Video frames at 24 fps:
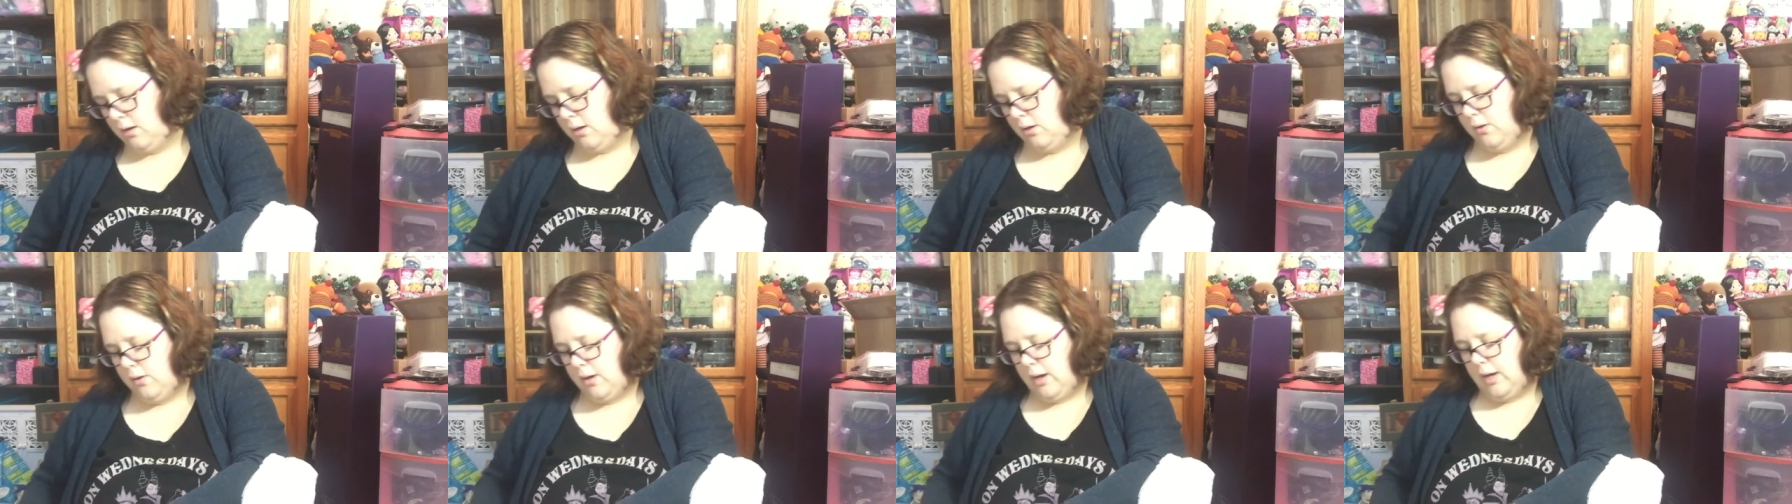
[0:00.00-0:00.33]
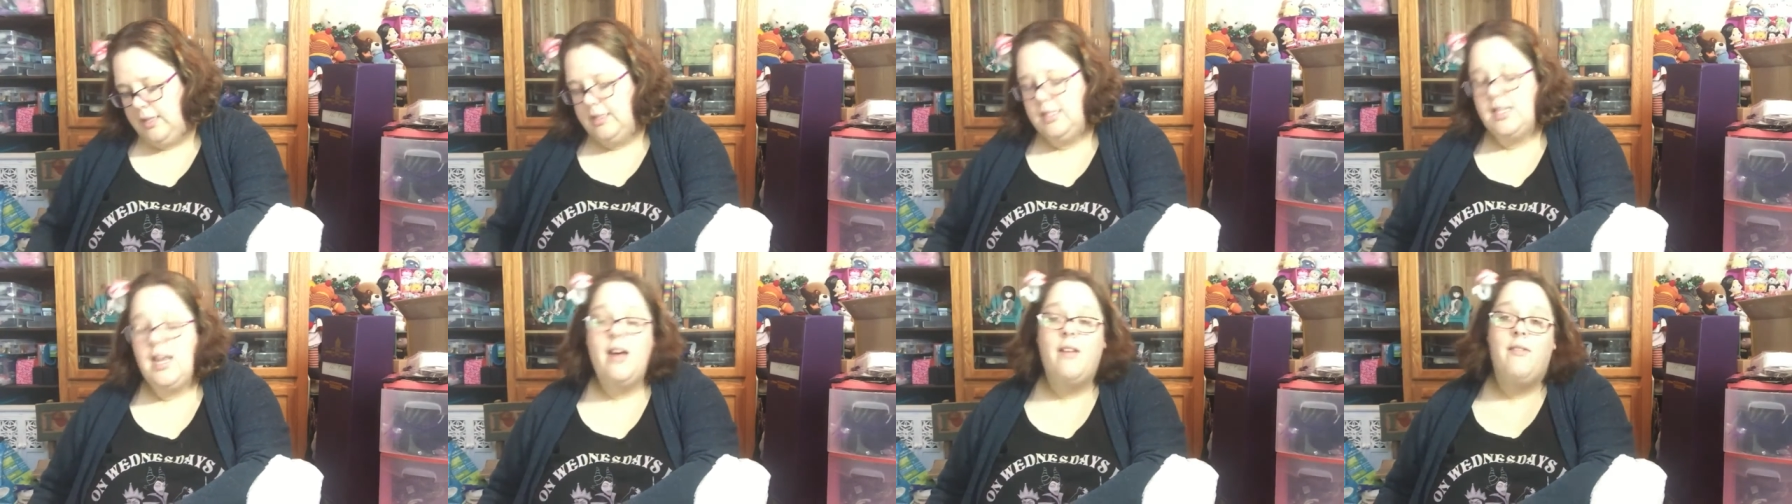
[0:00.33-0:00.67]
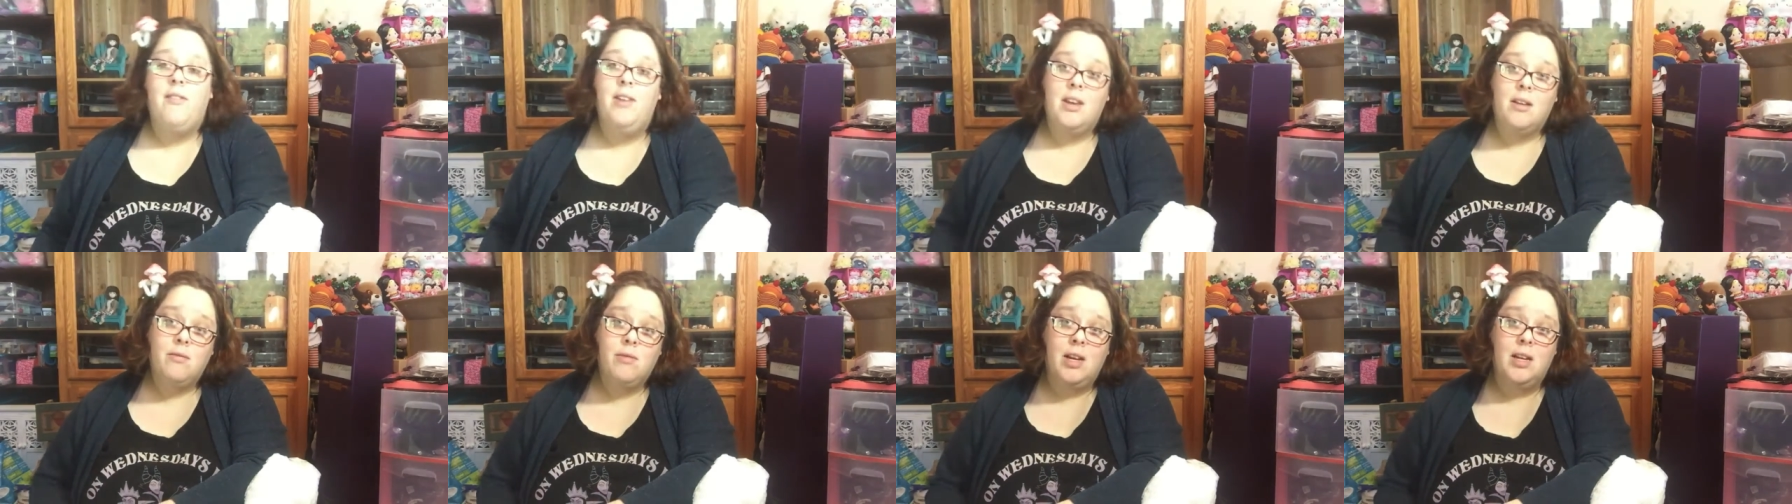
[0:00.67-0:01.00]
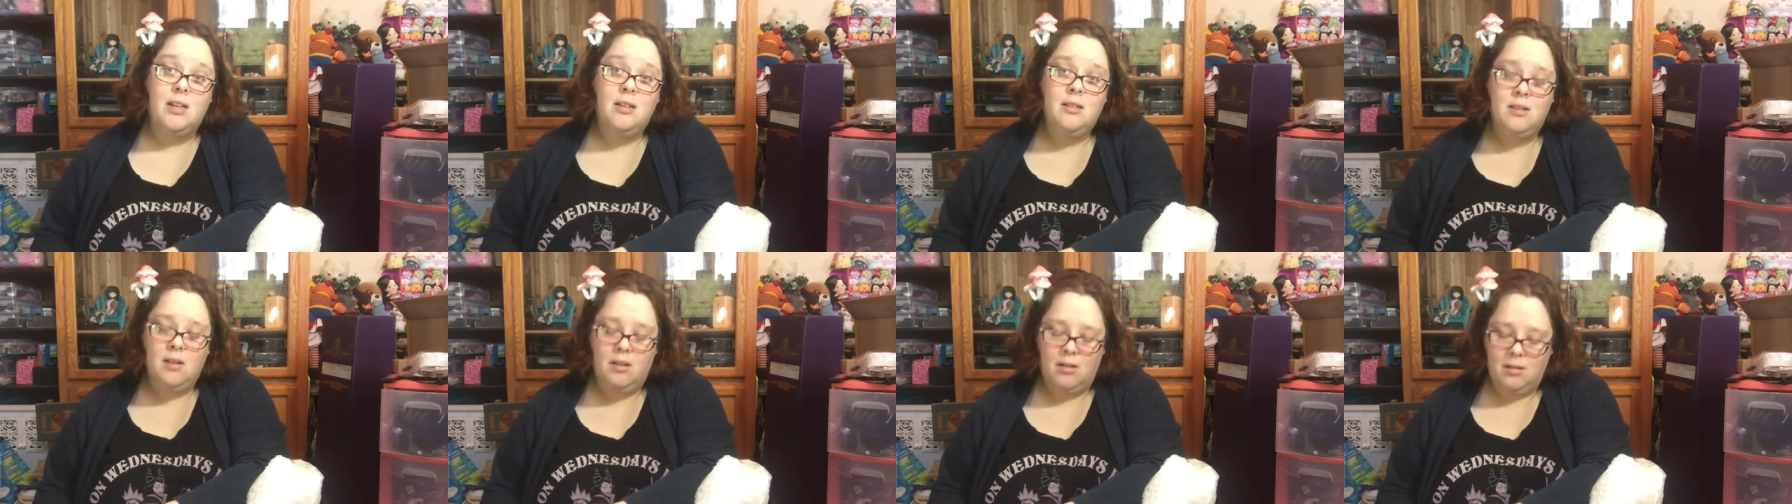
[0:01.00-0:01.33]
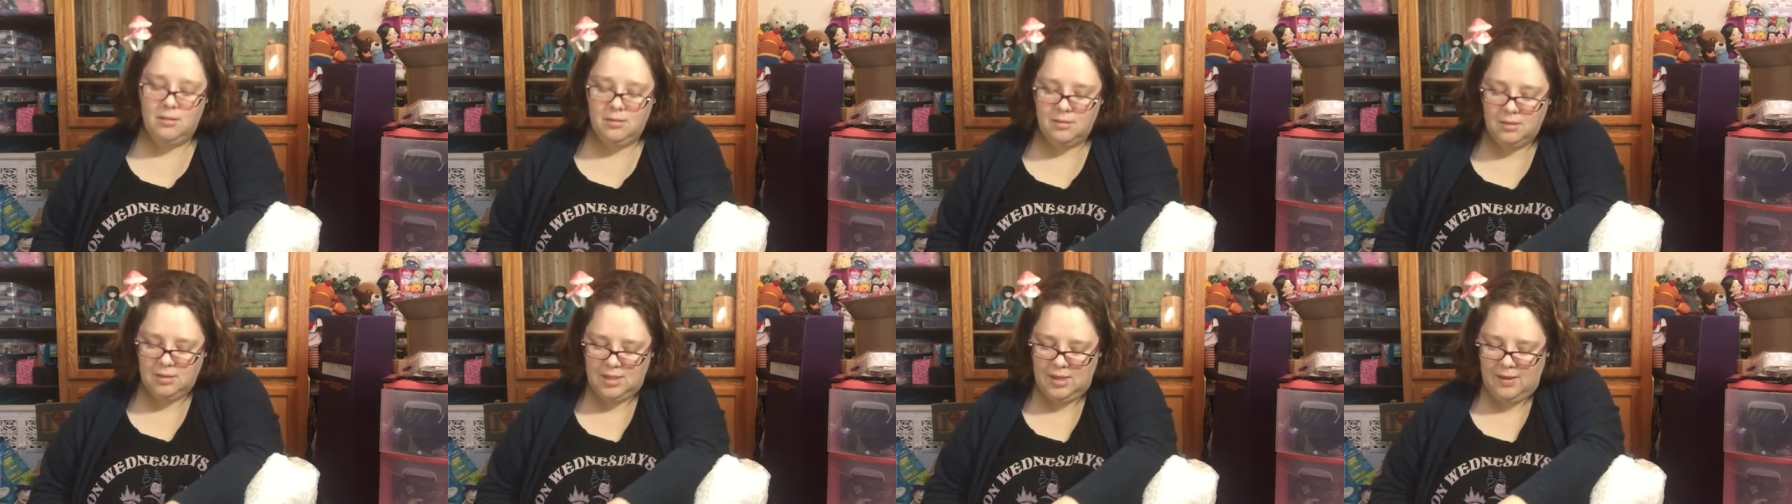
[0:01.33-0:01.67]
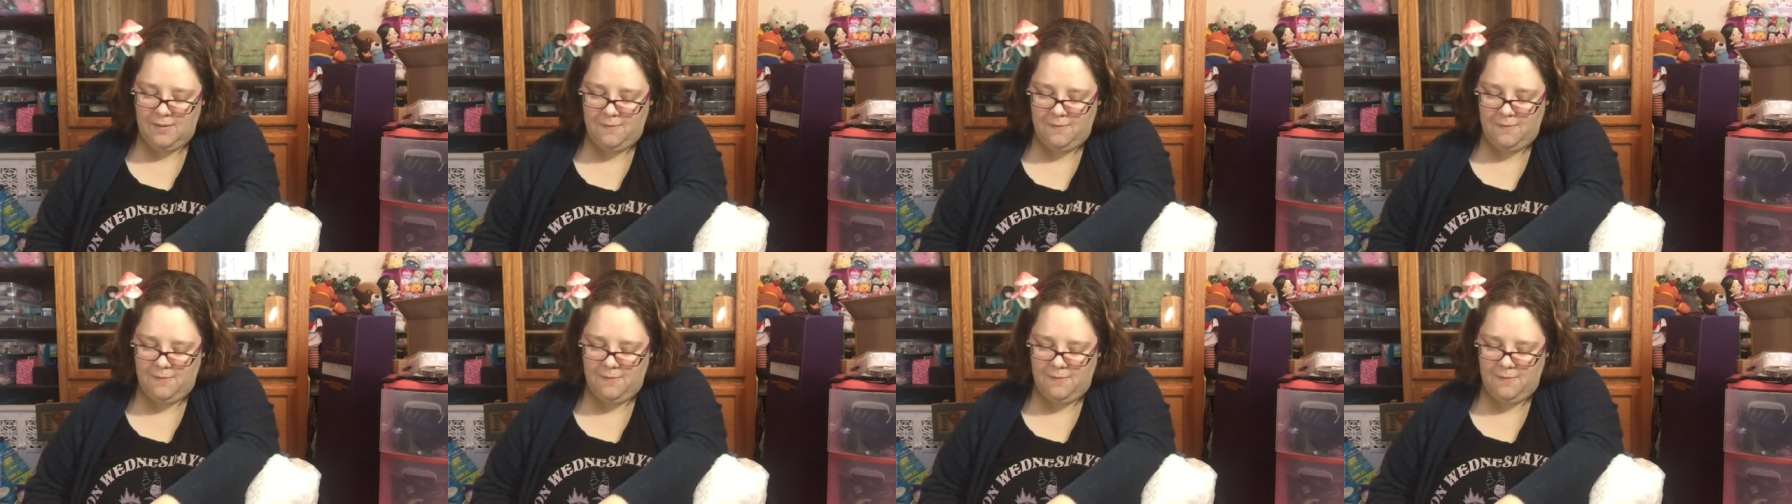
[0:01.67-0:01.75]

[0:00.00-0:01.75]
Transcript: Do you guys have any ring dolls?